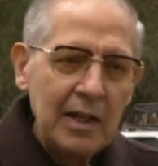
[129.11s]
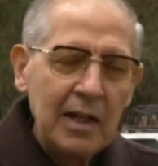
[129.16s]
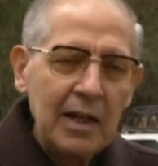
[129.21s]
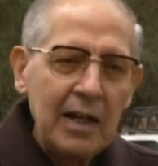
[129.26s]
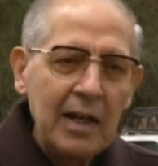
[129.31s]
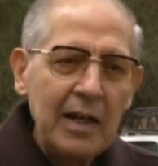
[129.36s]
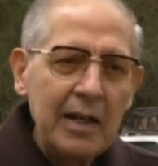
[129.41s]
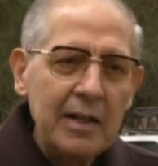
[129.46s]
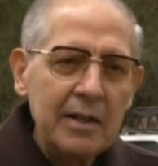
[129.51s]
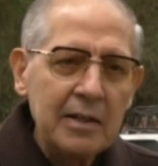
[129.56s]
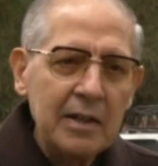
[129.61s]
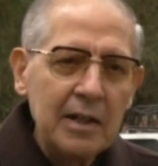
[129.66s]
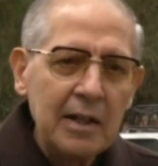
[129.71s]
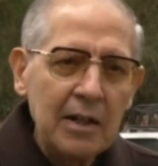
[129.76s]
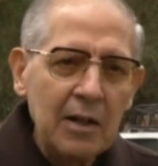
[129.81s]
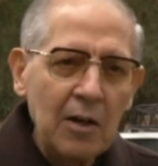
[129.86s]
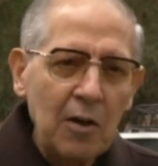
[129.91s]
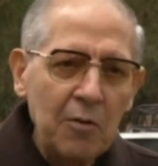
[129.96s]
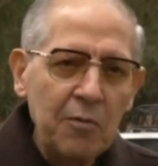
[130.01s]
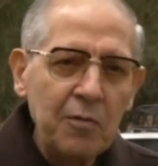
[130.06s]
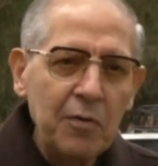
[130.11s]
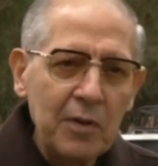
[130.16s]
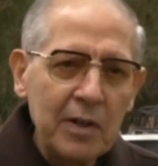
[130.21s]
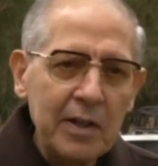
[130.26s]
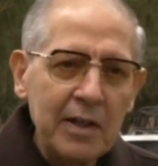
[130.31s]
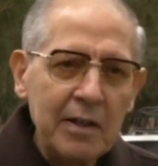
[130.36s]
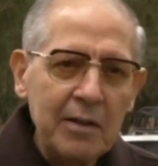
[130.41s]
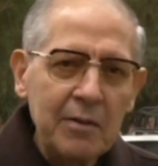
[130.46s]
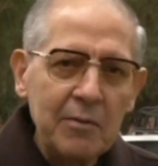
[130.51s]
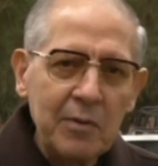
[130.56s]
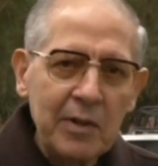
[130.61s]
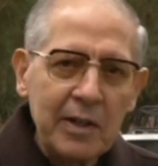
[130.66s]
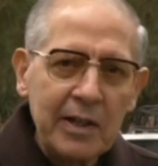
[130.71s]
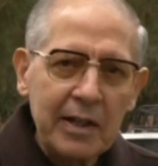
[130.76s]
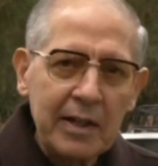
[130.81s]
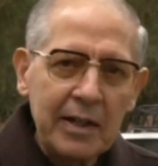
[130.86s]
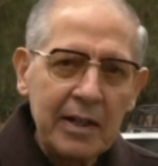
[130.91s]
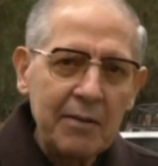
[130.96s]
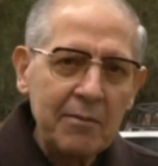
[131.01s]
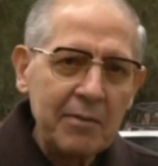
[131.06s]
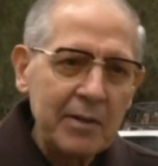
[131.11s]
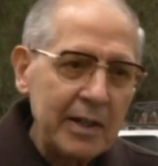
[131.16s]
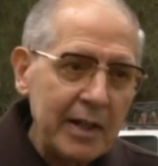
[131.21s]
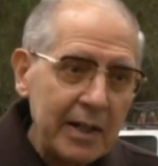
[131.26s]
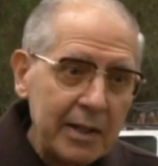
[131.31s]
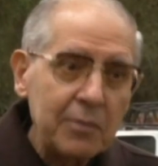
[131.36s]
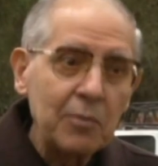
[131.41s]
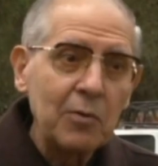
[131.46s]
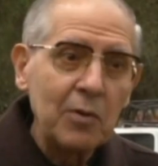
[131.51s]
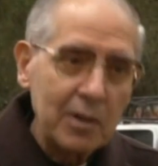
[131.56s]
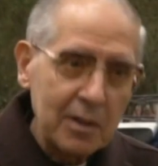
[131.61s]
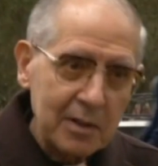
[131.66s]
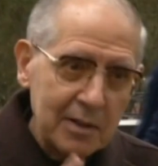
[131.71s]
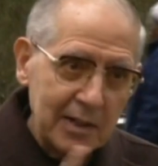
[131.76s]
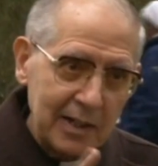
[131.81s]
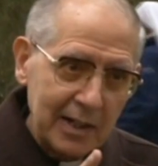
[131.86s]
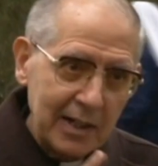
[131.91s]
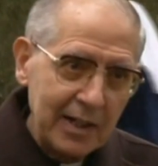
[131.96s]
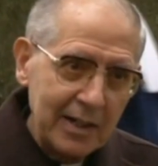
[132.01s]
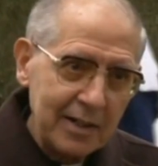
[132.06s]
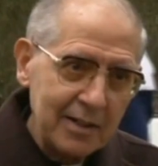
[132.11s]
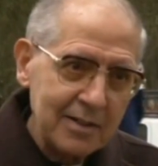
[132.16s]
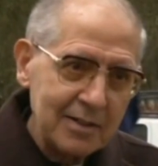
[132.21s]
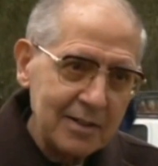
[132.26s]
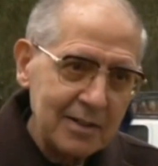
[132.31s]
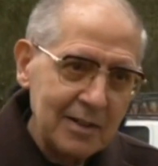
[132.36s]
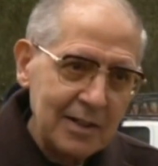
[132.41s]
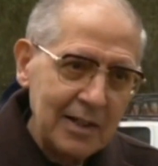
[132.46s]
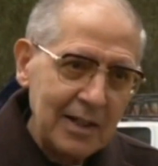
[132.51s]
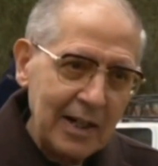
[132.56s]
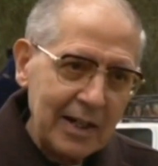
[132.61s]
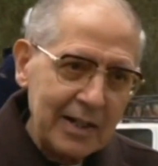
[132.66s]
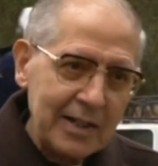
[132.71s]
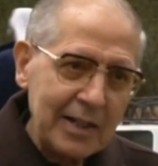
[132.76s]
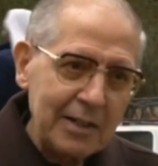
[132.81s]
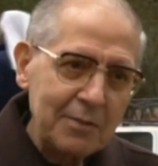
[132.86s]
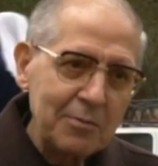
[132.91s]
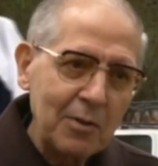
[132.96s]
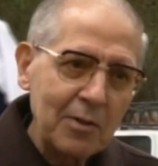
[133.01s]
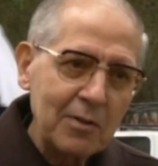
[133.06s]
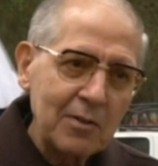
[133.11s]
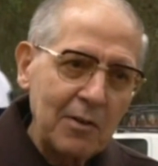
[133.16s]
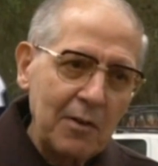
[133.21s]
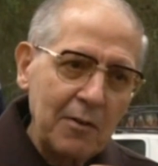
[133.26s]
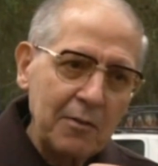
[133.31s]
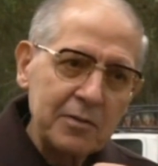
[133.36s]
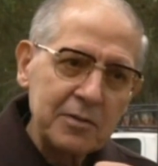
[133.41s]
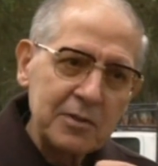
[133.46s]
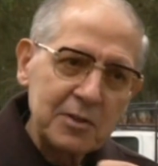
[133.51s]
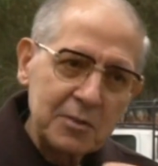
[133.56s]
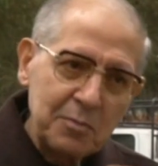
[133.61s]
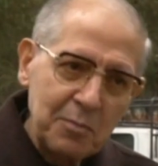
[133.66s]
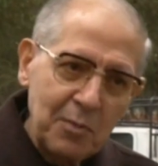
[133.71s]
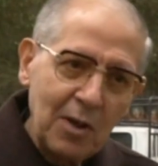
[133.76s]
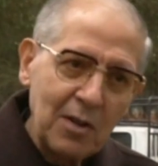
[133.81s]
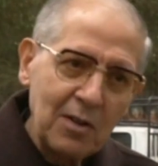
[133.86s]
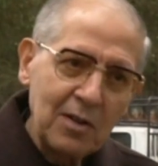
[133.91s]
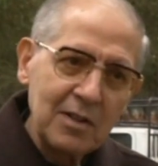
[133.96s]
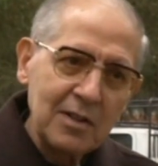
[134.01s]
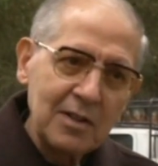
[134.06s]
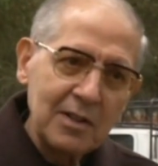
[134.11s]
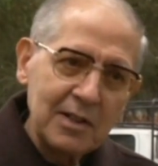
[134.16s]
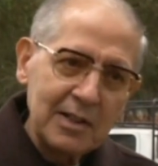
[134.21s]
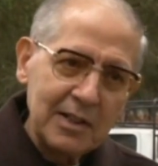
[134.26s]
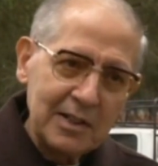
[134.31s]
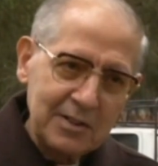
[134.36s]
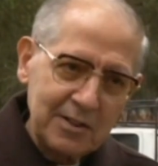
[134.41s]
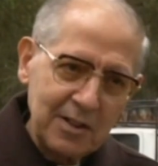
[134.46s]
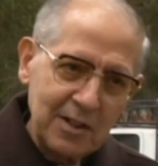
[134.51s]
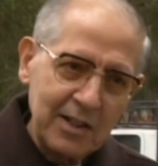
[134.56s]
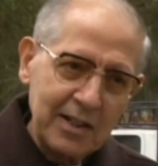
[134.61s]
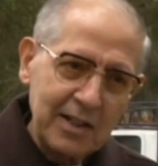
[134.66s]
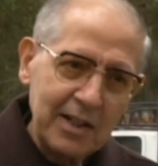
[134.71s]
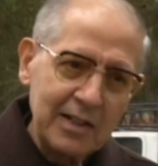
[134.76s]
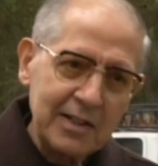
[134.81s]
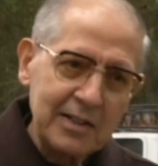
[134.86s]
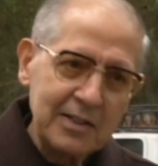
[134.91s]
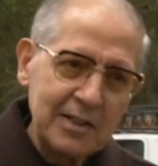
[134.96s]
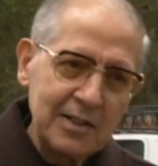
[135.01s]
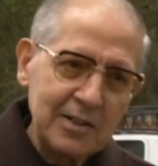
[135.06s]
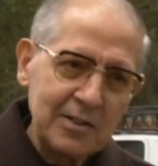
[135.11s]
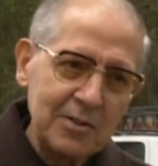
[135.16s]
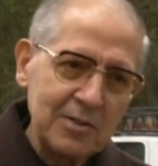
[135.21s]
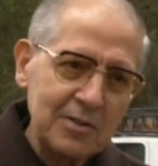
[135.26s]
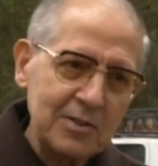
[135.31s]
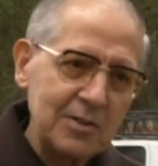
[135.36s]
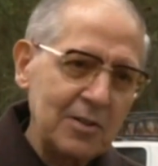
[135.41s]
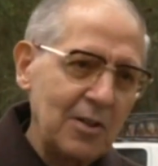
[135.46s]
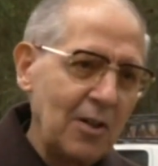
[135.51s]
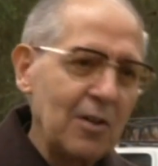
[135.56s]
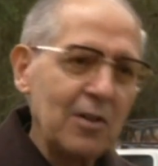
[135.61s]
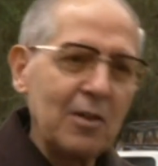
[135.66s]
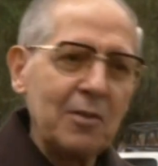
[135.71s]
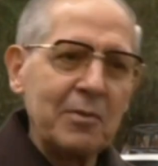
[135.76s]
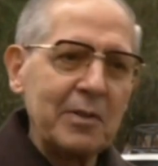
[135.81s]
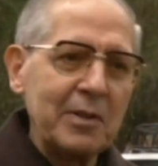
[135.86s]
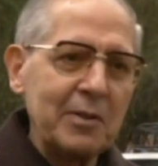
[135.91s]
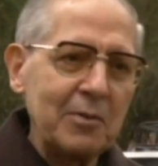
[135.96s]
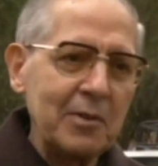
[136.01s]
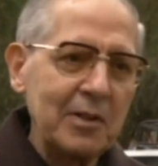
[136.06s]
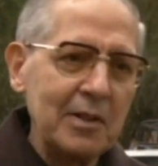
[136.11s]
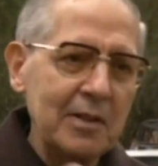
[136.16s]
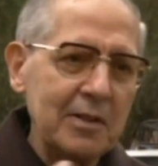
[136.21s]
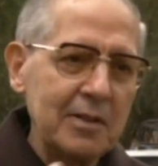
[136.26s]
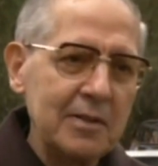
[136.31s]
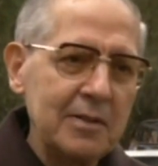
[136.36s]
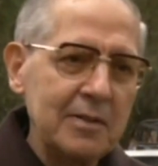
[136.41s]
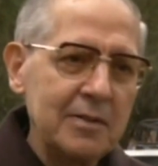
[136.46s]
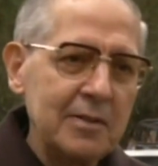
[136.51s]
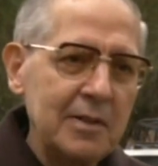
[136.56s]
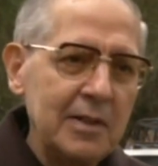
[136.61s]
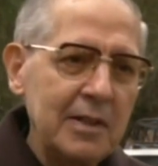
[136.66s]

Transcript: And hopefully we can have a network again, a network of small historical institutes all over the world. No?